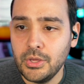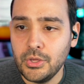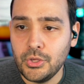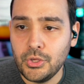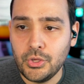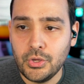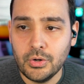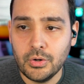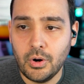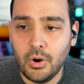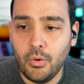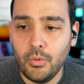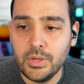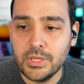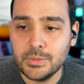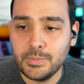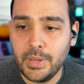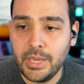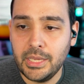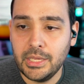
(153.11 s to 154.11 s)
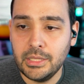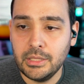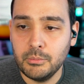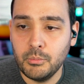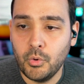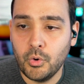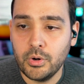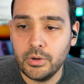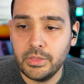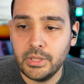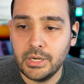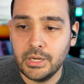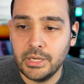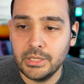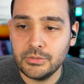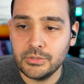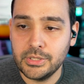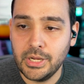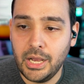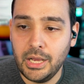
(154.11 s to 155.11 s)
you're always paying more than one
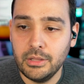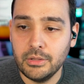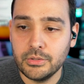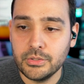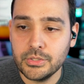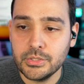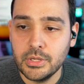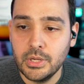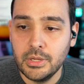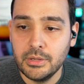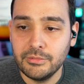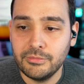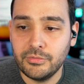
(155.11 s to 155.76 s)
hundred dollars